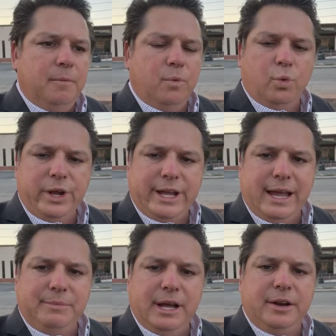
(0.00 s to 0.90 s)
we
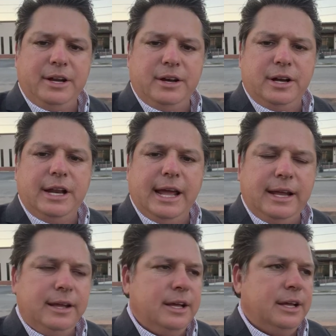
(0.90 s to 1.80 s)
came down here
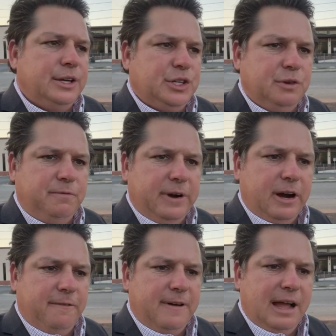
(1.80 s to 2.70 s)
today to
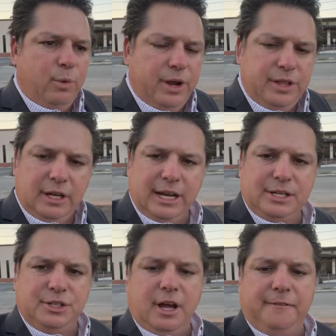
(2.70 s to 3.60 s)
verify with the
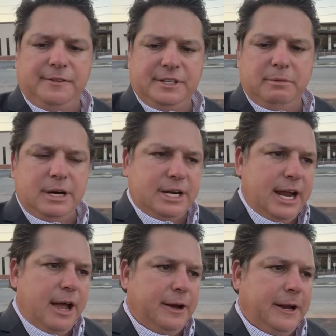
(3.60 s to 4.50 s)
elections office in Bexar
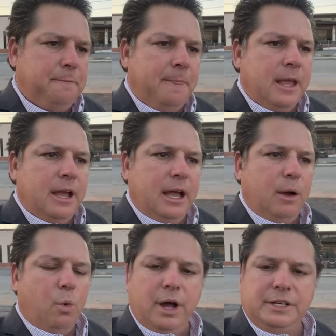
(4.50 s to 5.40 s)
County,
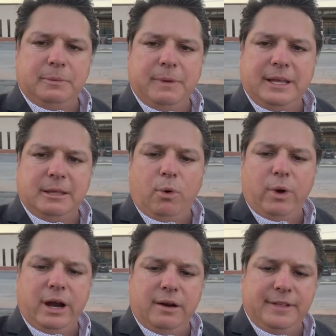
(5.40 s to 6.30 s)
one, to make them
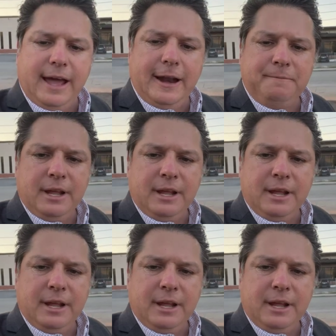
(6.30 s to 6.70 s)
aware of that,